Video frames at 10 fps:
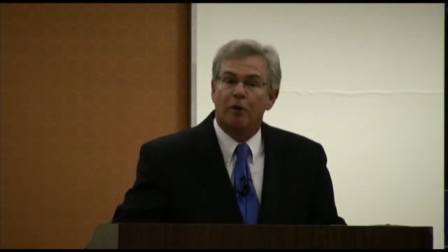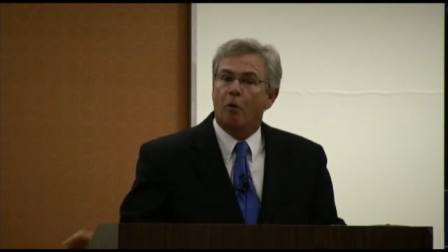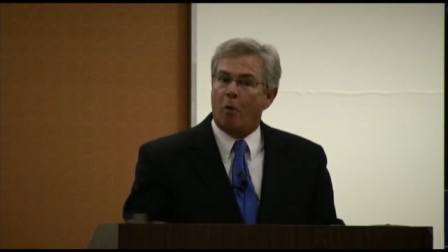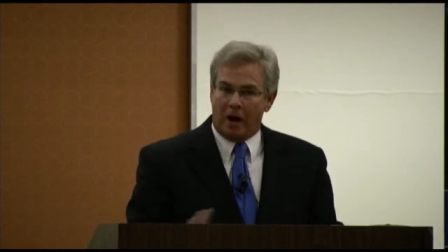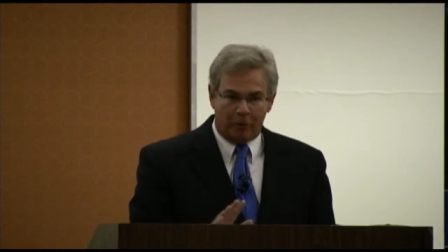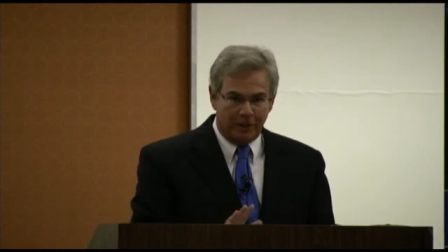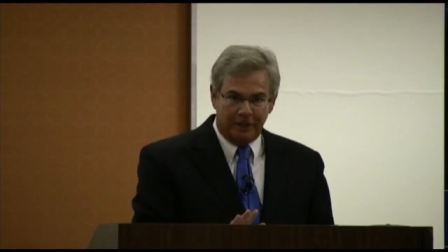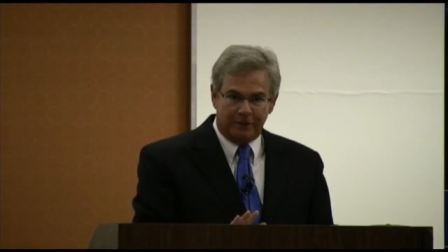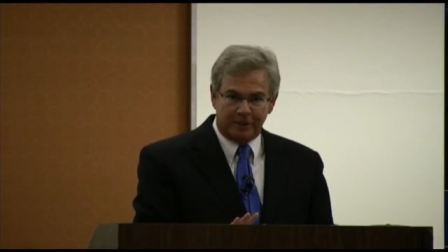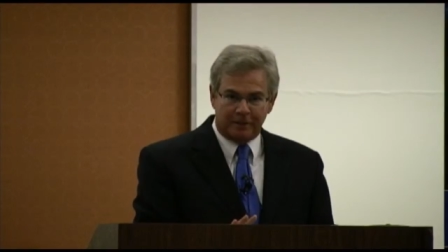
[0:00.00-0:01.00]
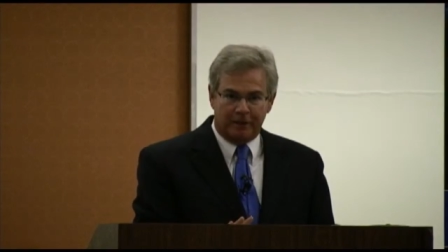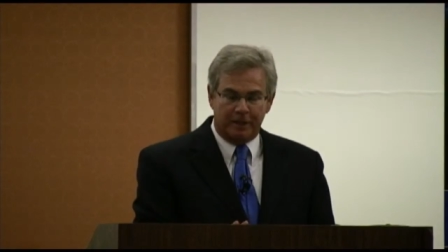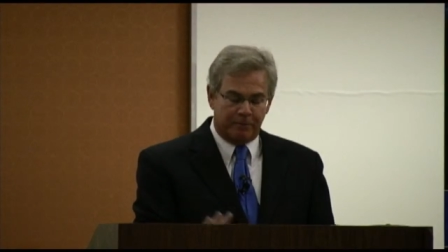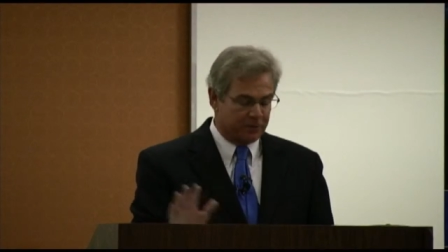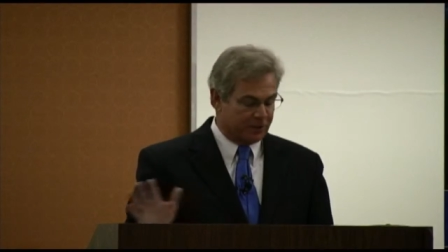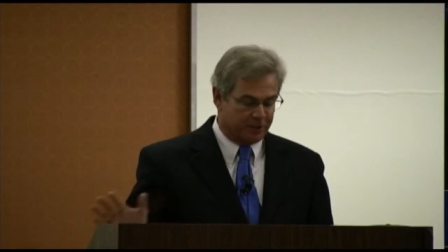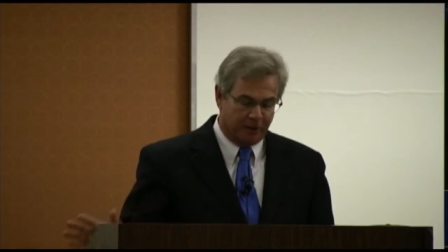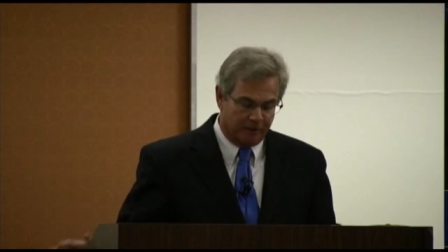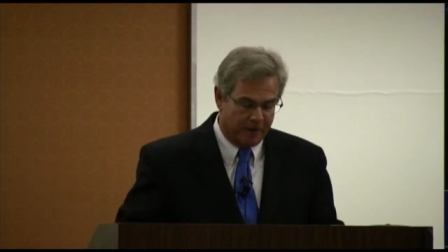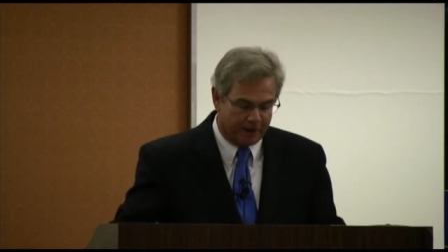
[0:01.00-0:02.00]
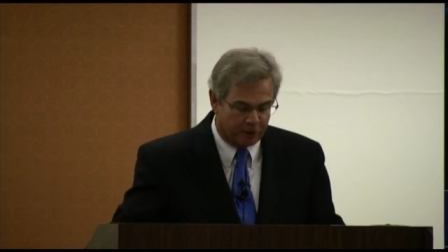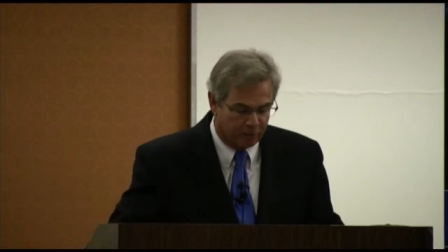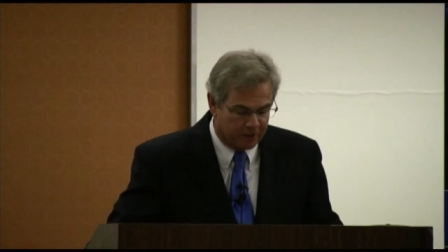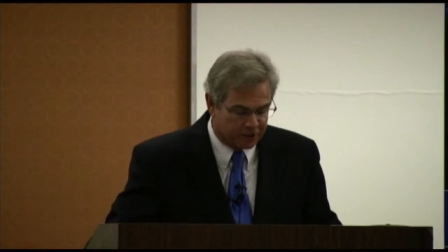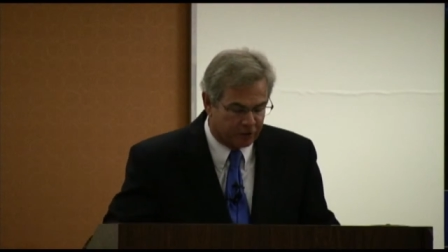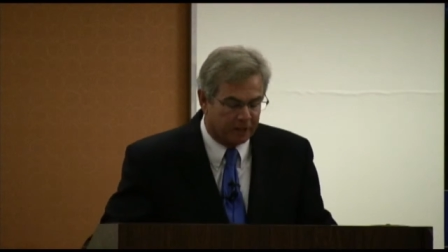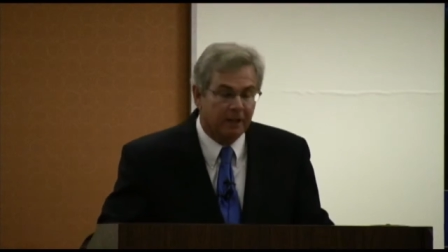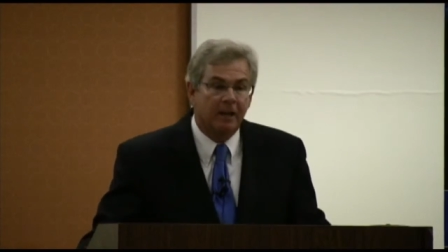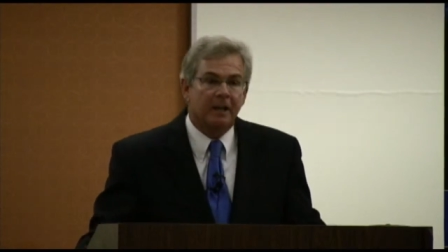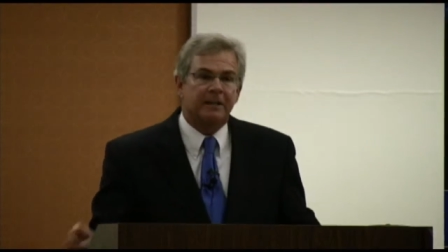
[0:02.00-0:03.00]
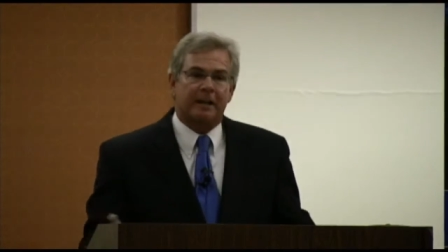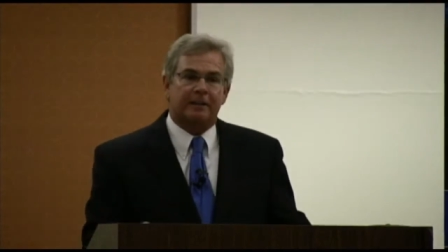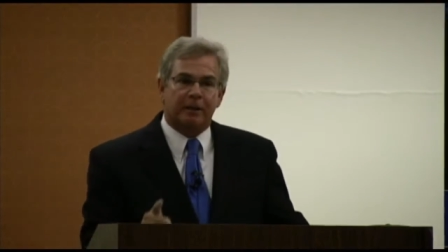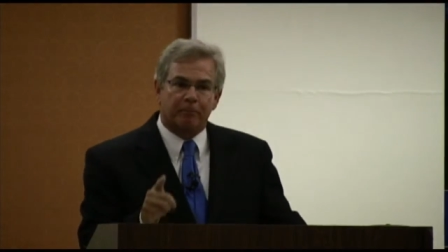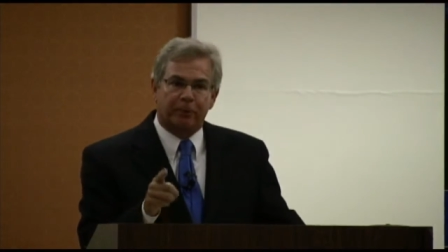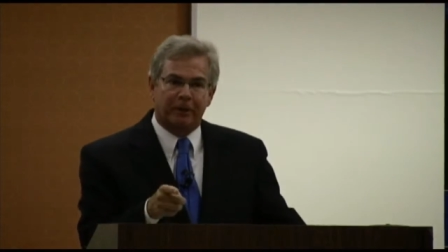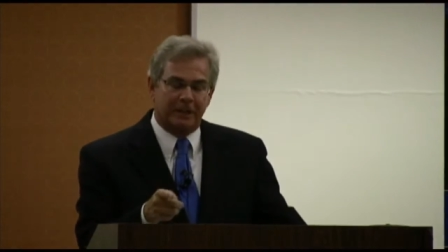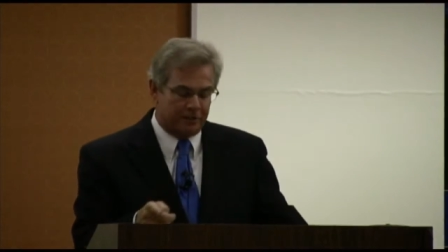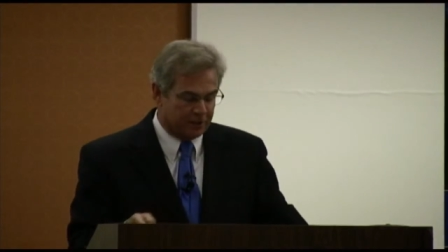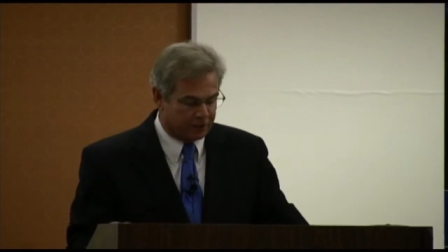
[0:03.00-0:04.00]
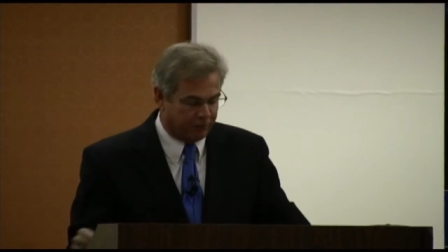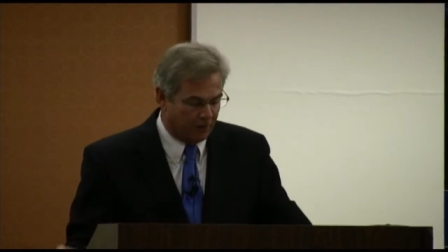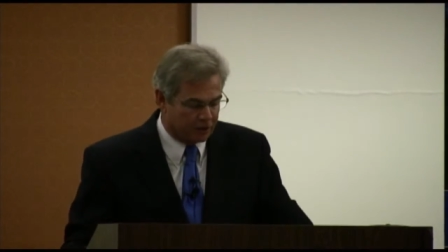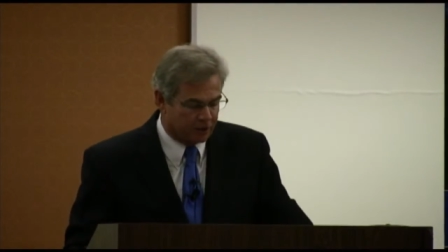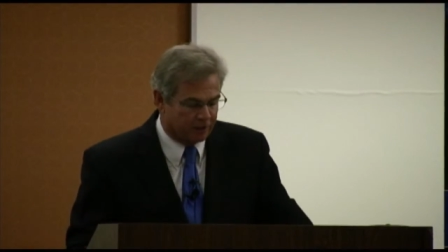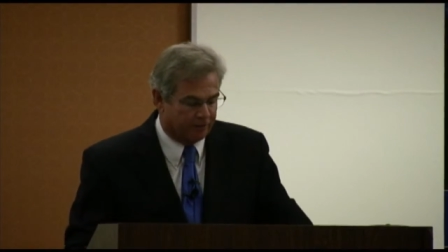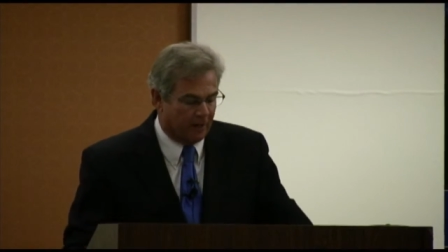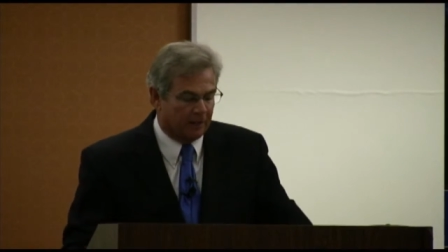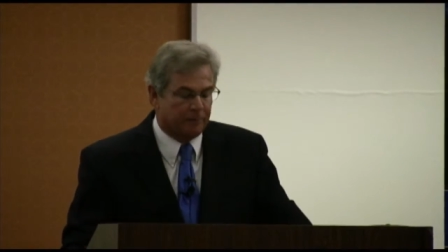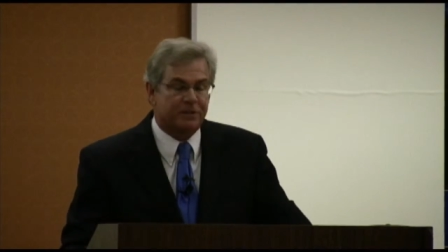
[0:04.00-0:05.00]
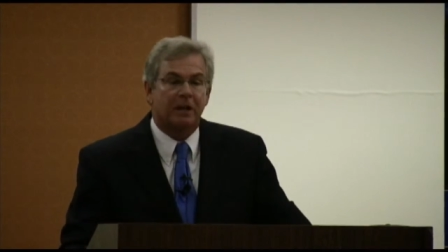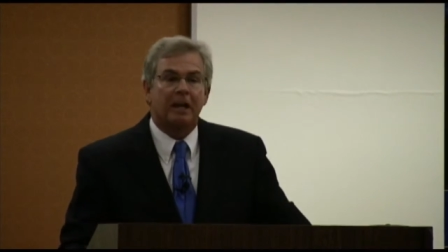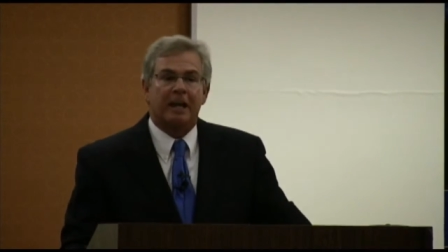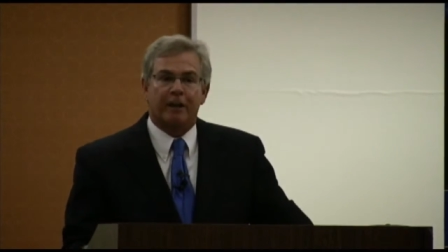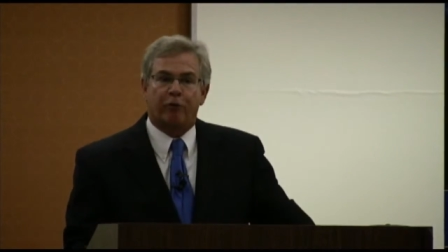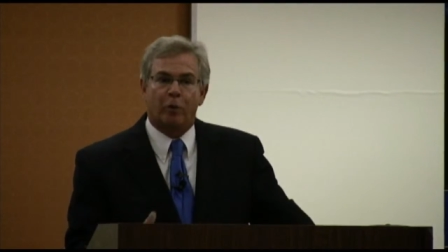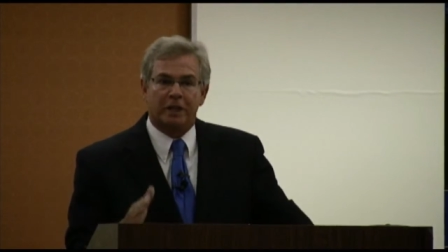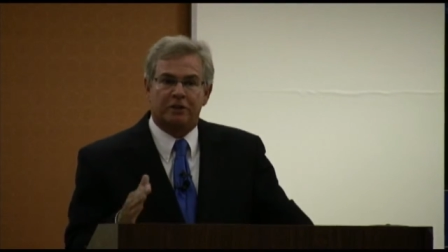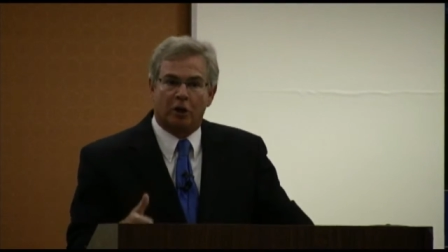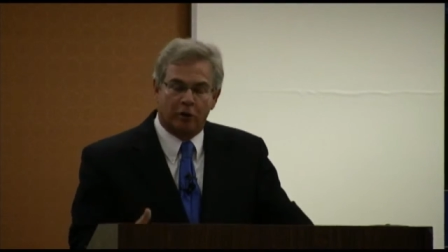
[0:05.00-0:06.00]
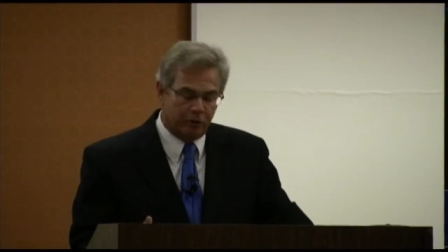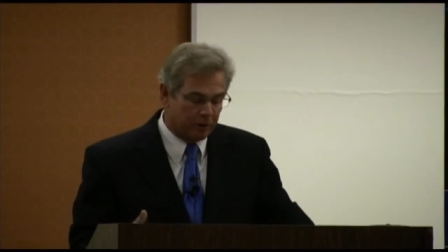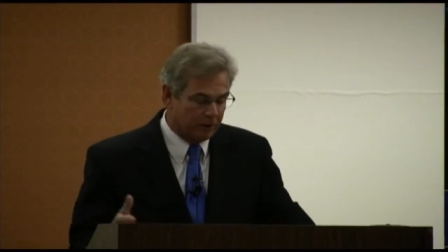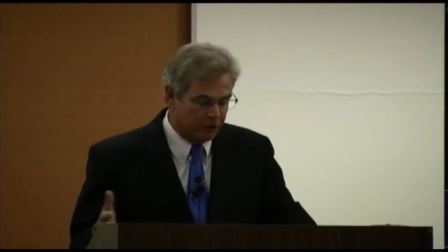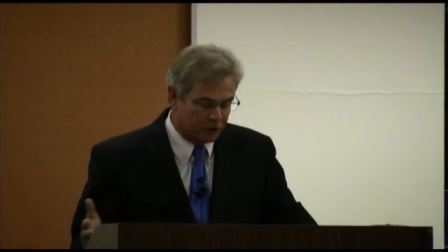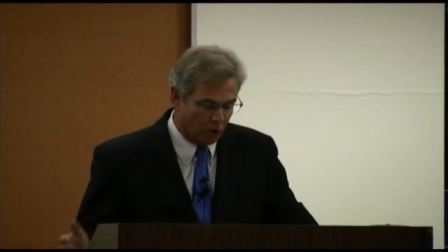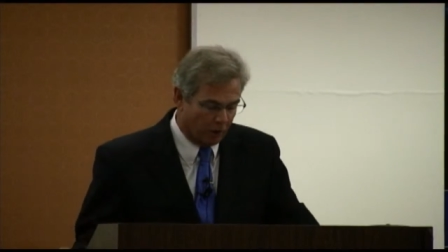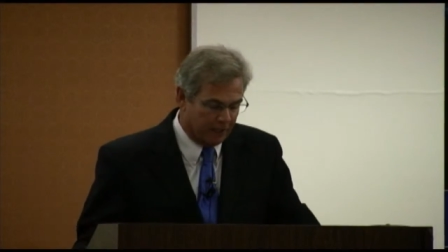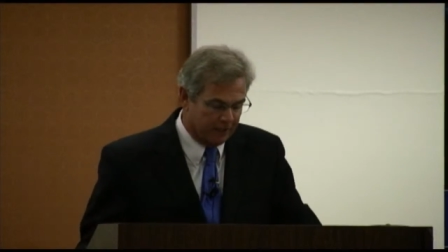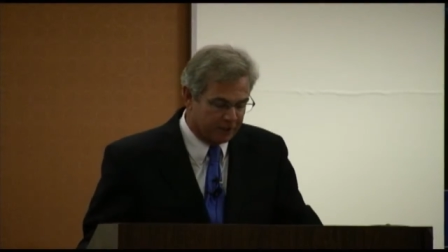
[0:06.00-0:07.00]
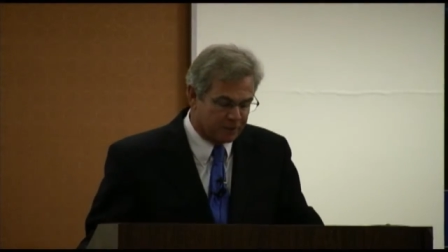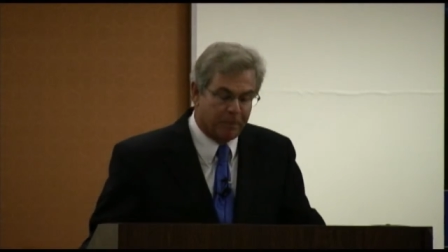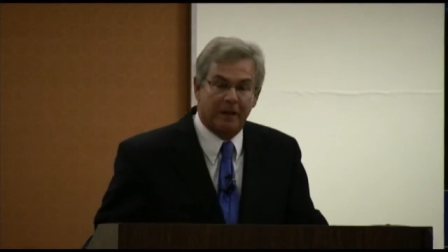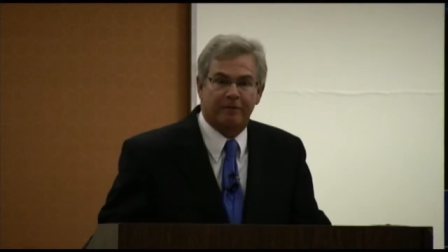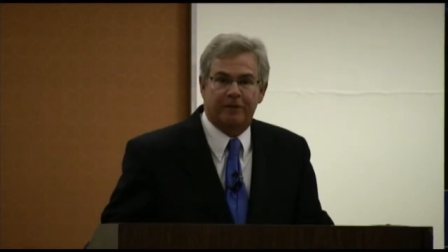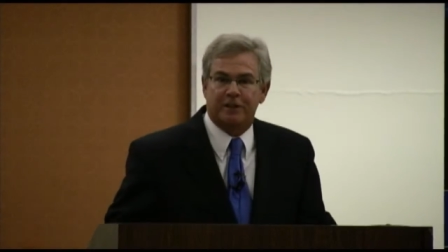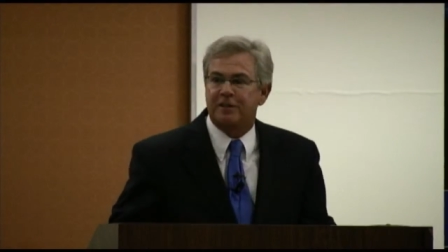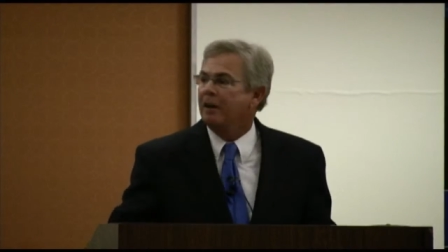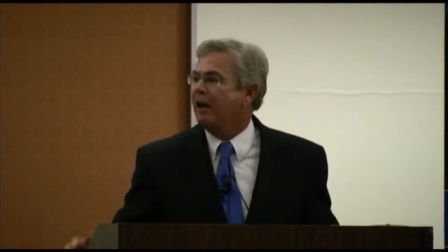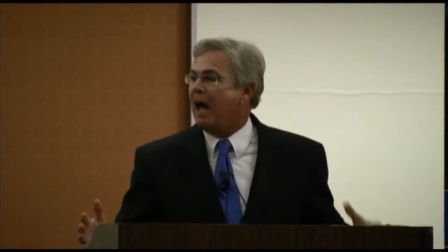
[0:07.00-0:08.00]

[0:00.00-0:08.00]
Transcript: Why we need to sleep, still a medical mystery, yet complete dysfunction develops if we don't enjoy its benefits.